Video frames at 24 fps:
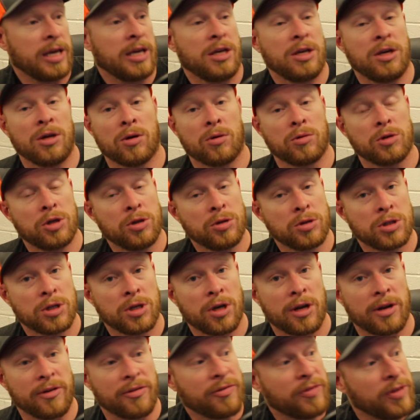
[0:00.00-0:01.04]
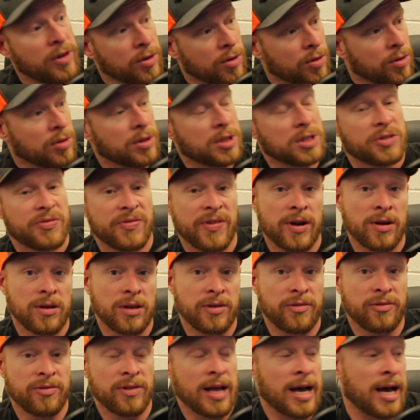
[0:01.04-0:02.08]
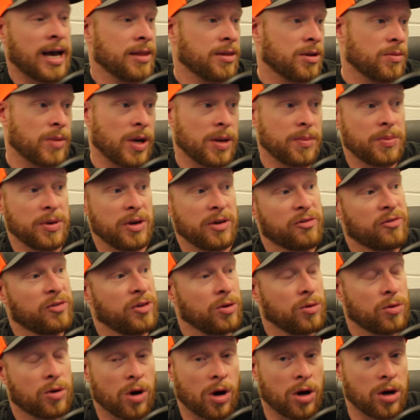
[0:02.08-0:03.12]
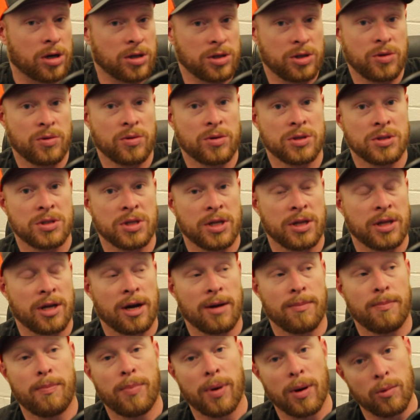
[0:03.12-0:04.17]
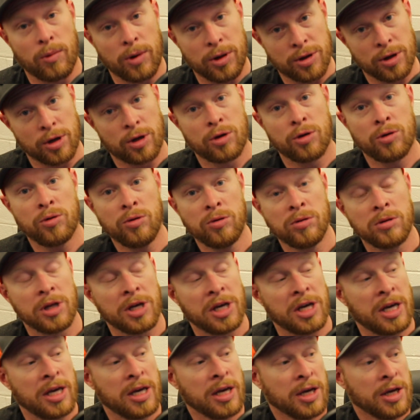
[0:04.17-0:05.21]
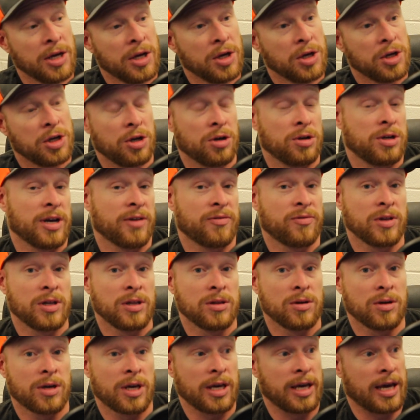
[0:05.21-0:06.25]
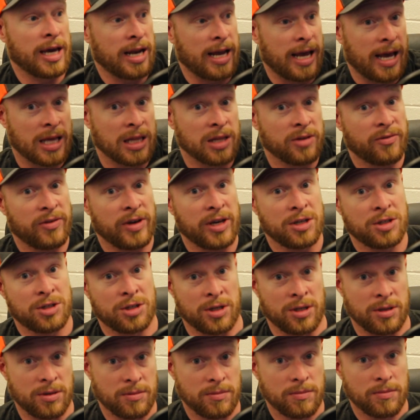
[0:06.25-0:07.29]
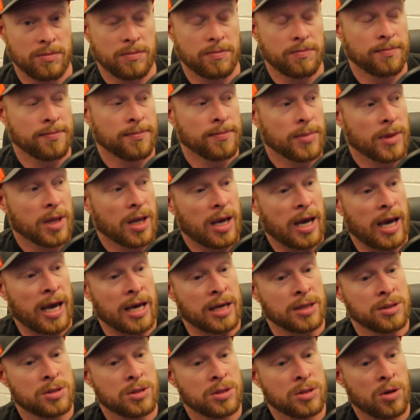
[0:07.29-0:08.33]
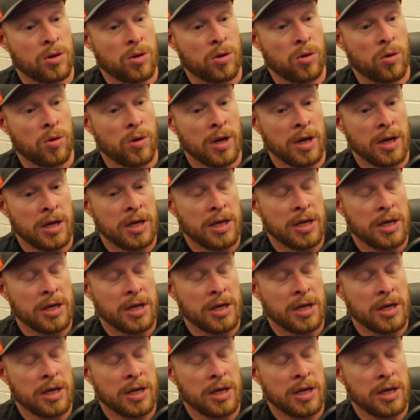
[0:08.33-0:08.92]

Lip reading: usually on a field, it's fairly flat. There might be a few contours in there, but with a coulee, you're definitely looking at elevation. And so